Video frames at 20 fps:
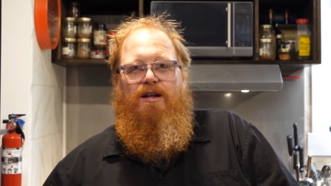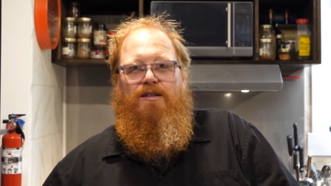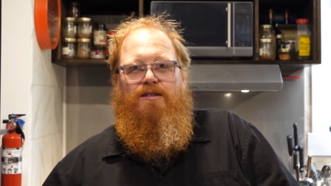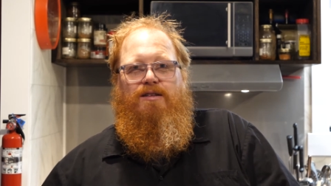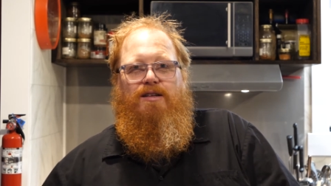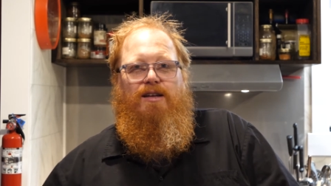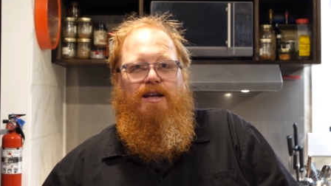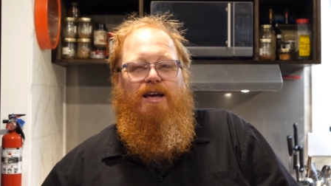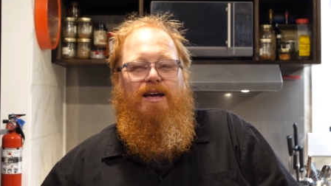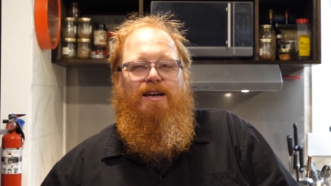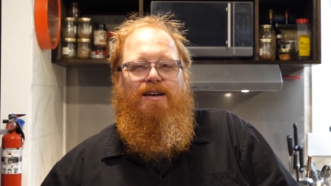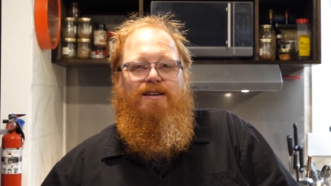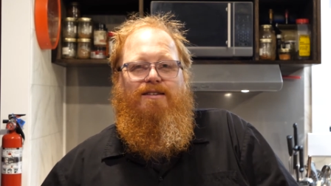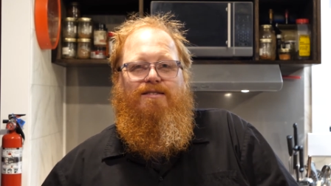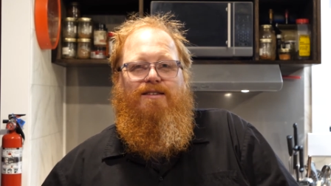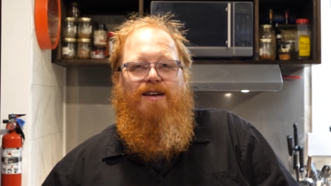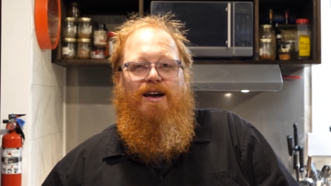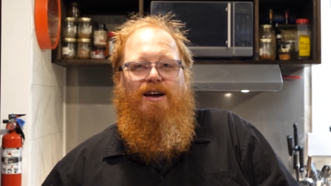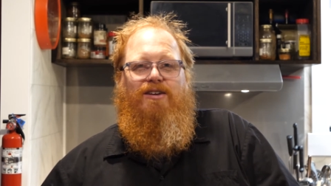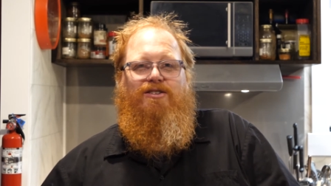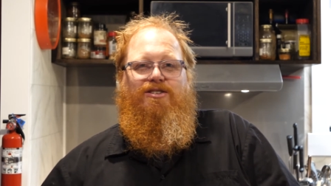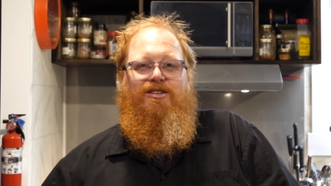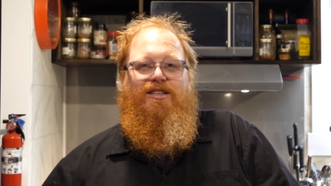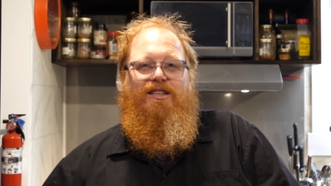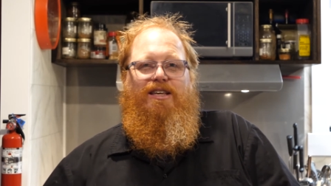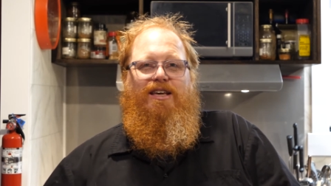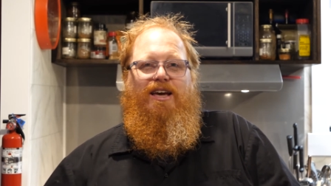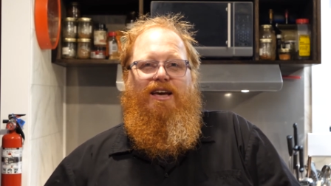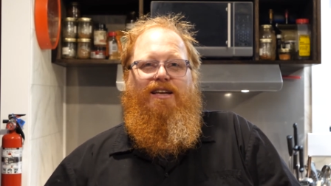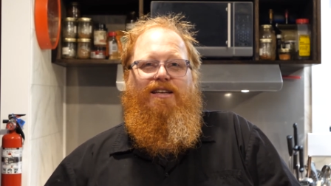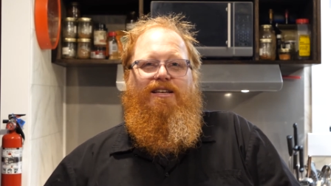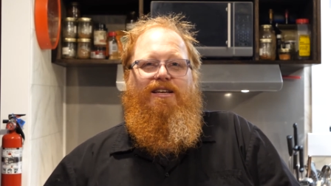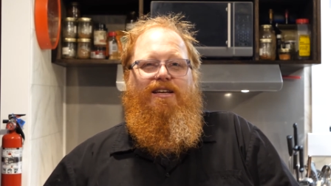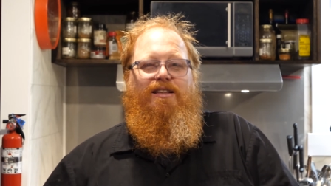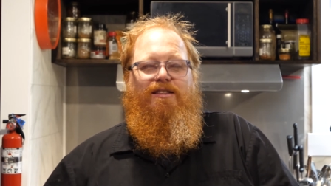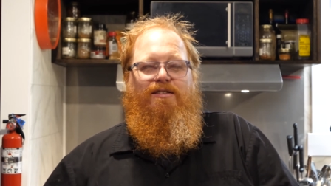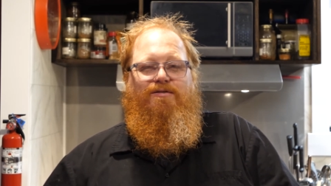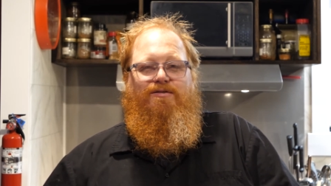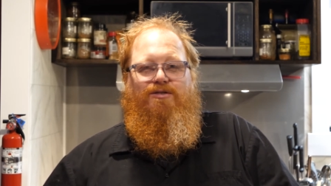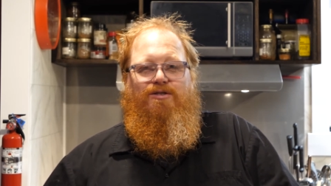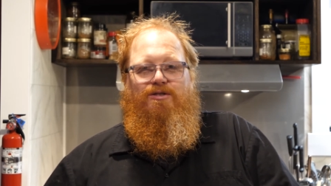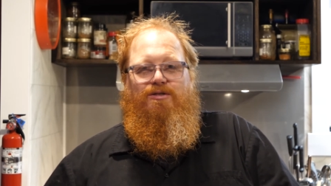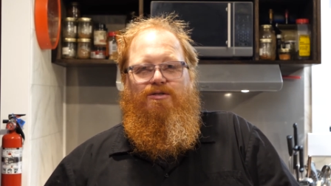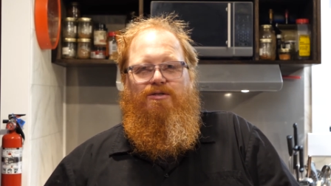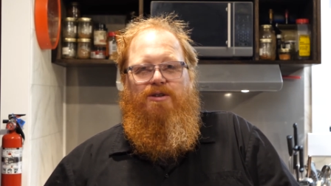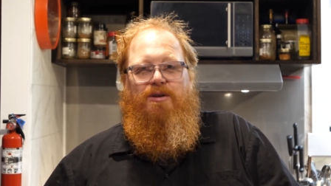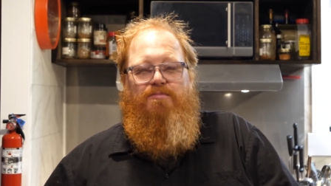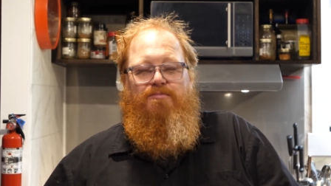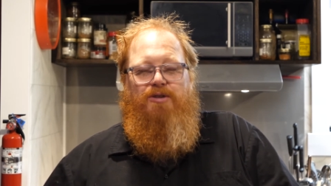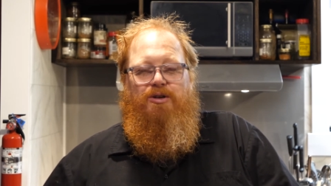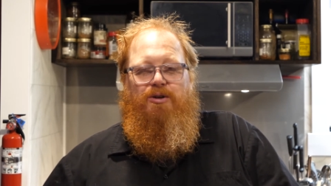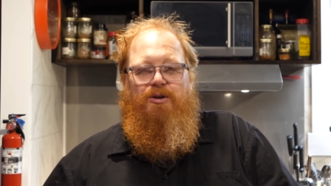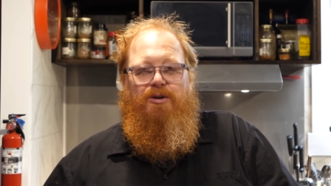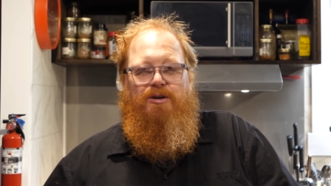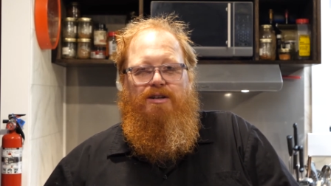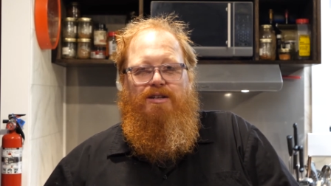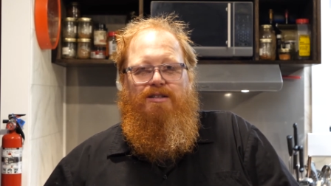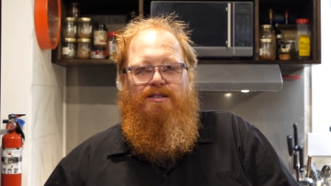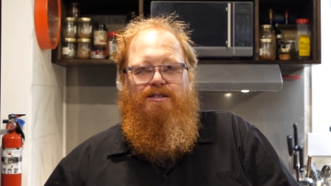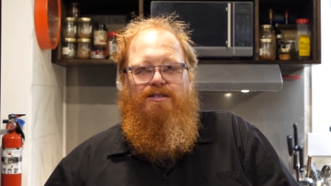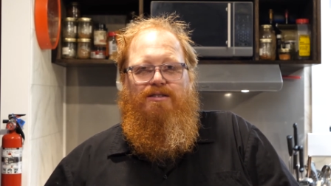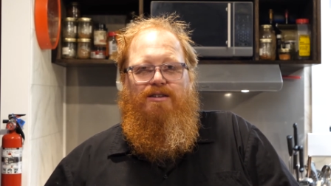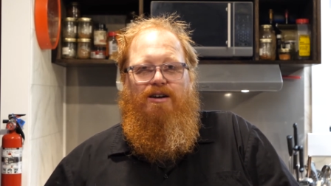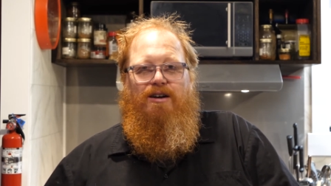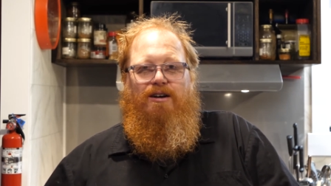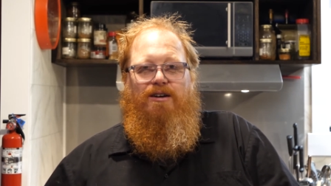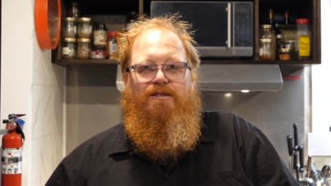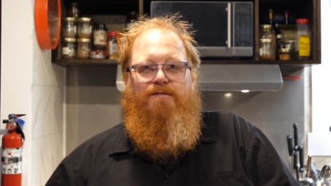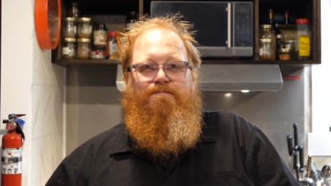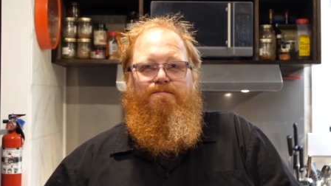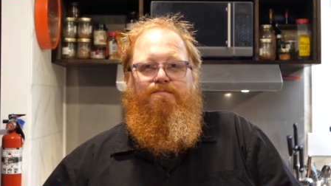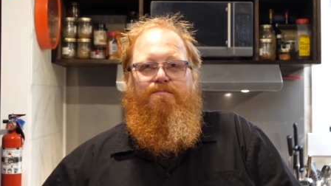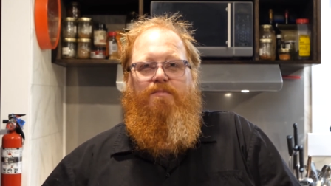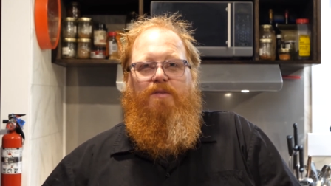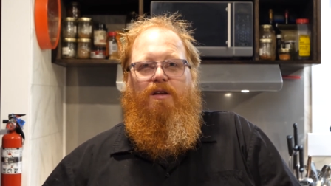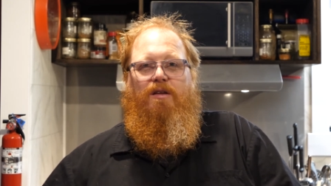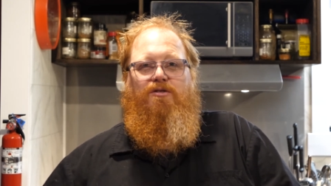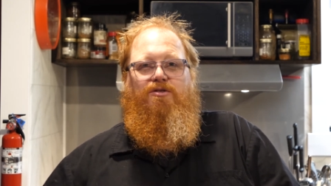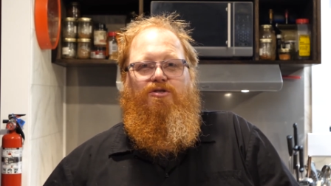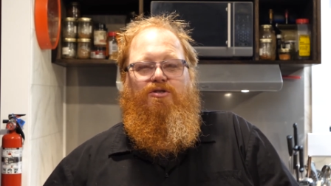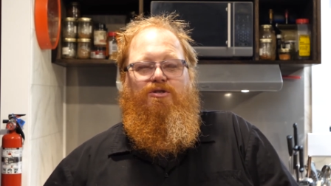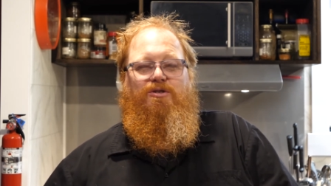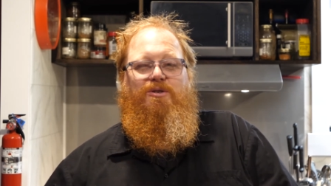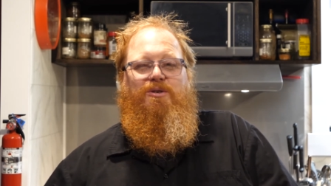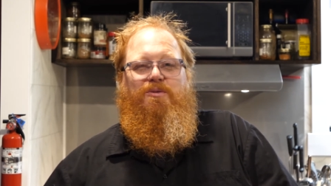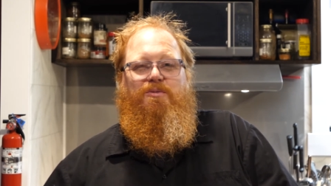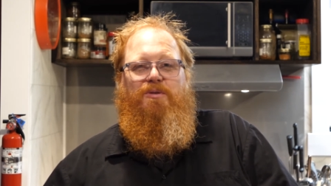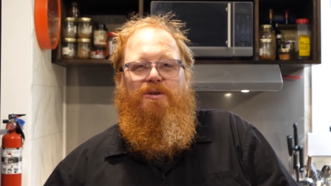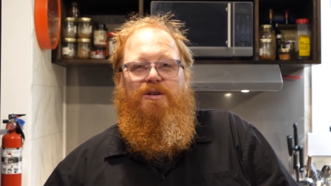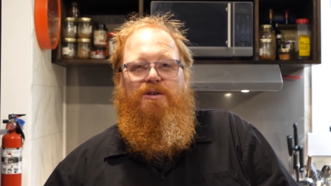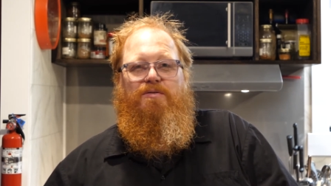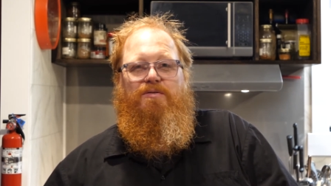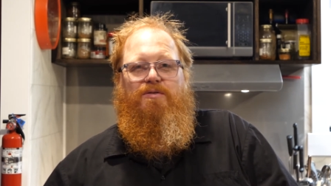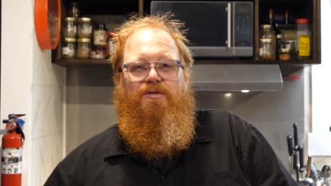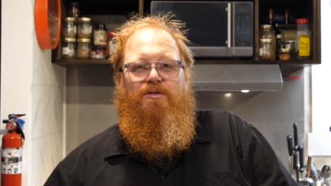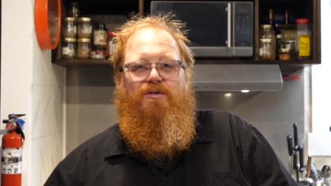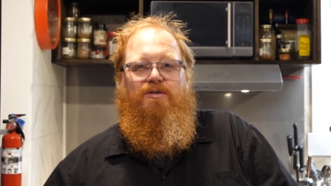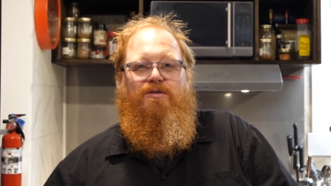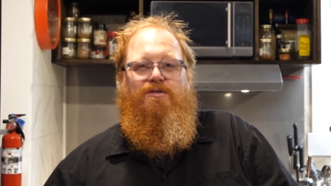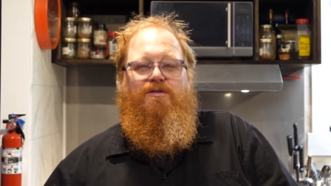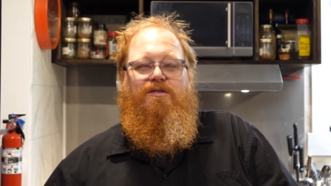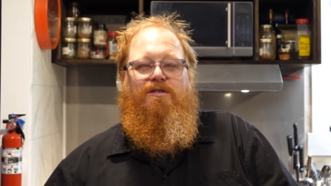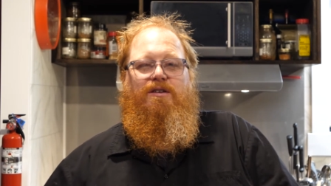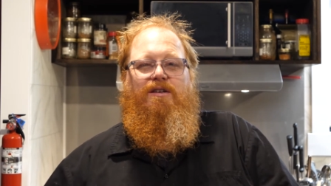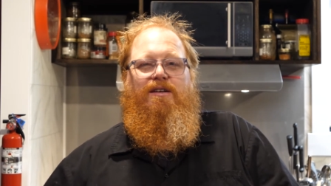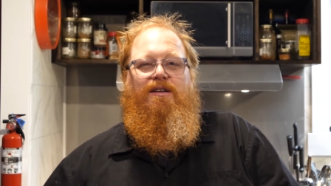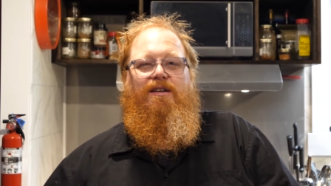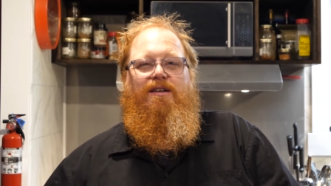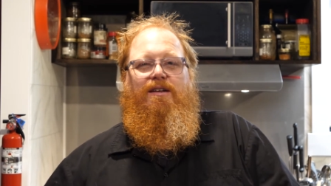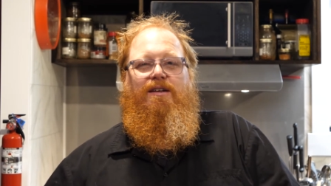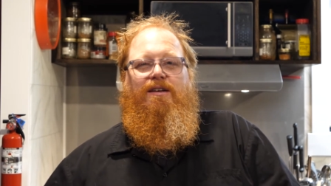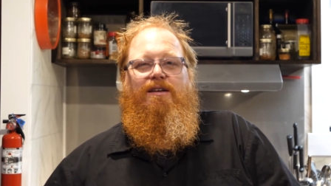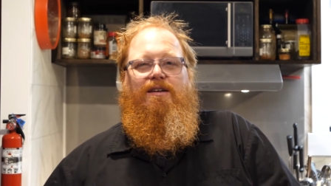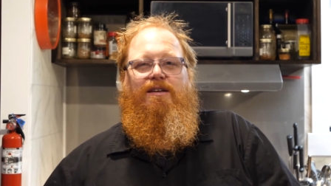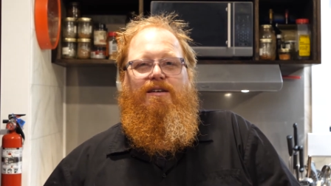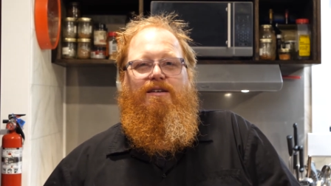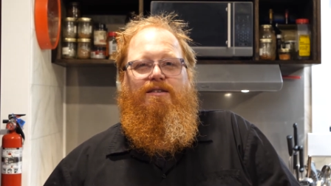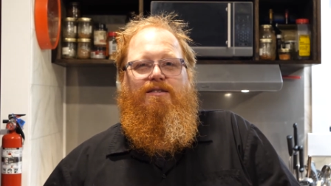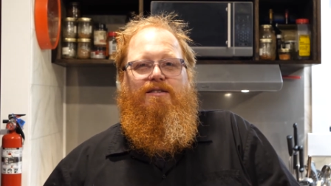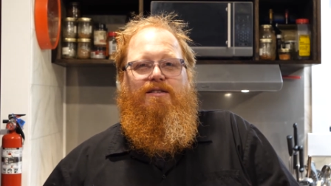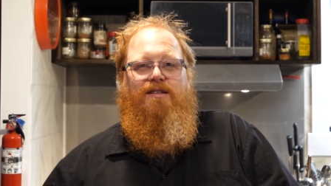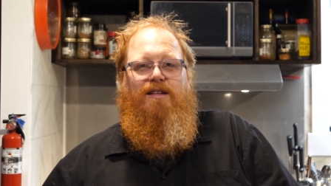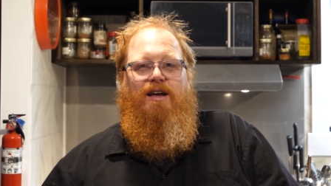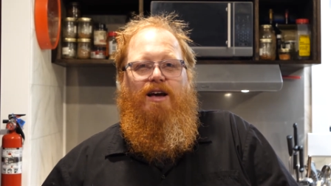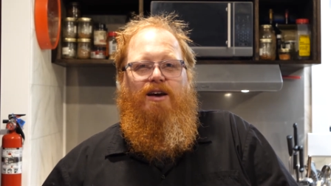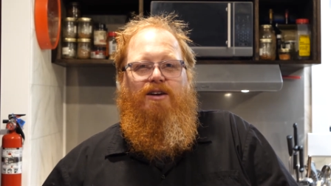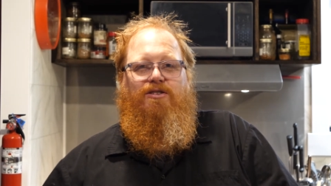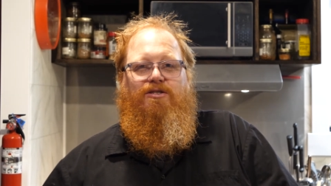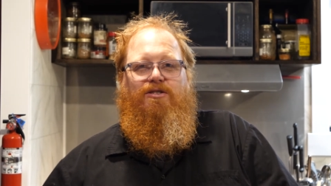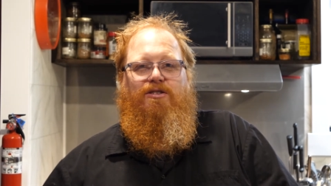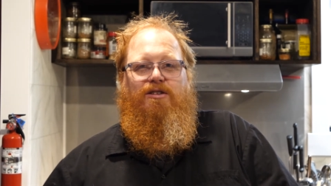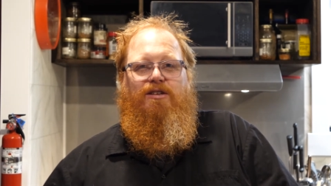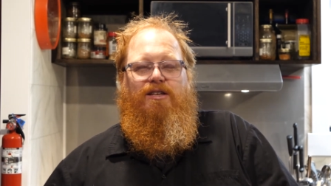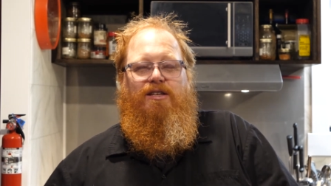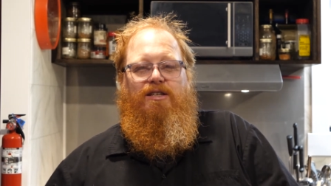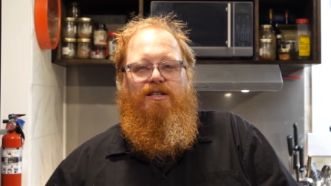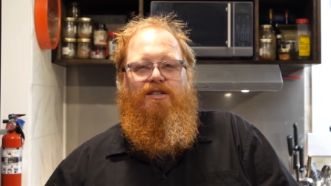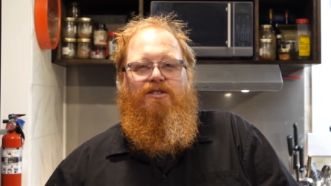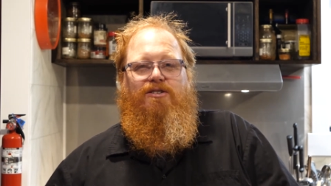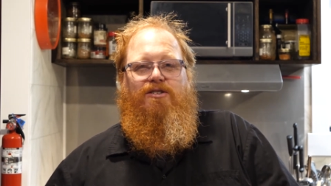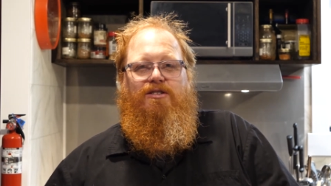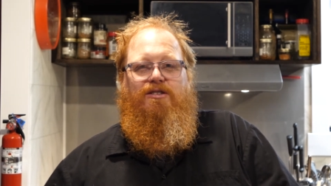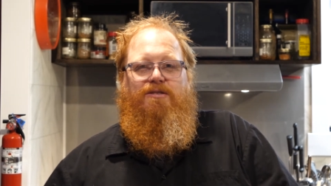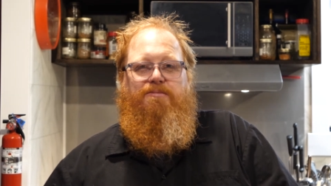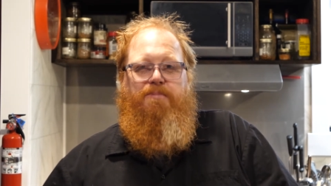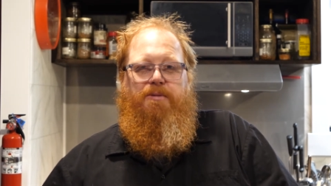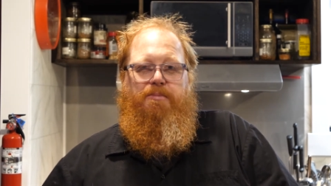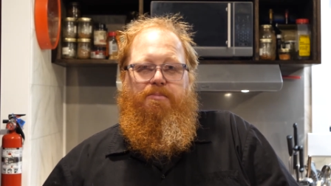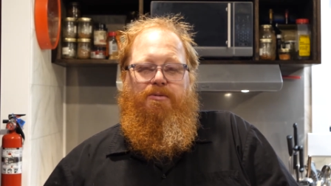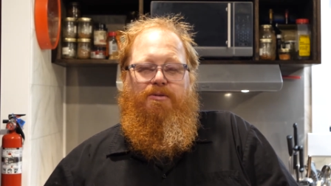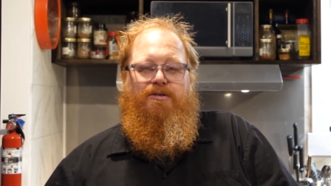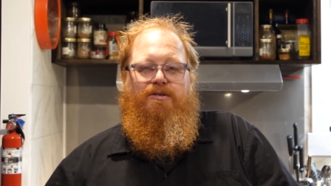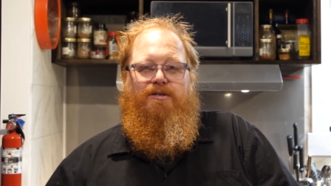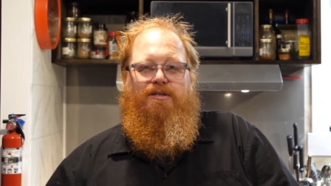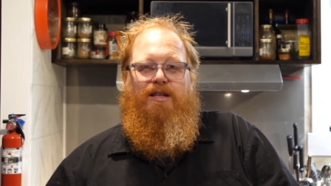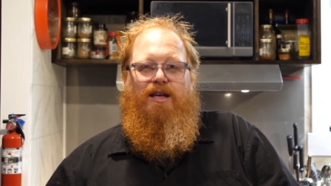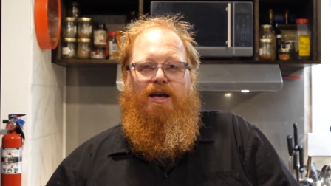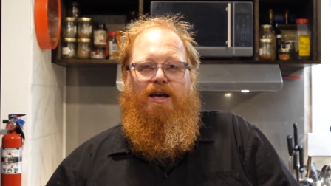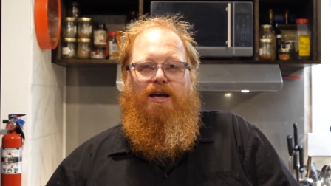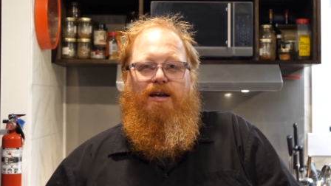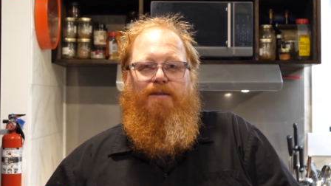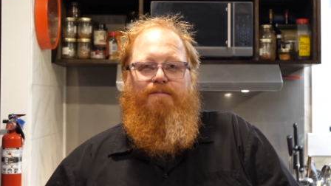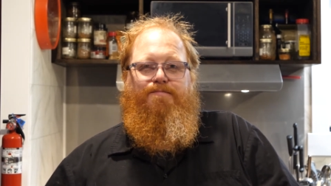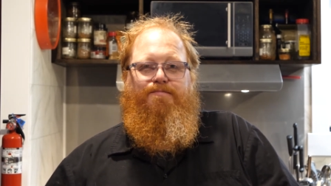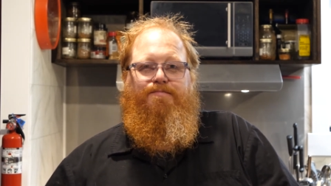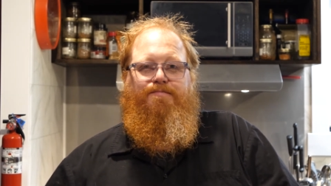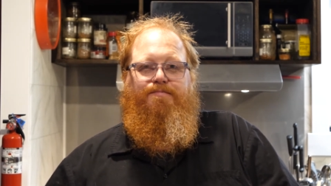today is actually the 18th of June I'm recording this on. June 21st is National Indigenous Peoples Day.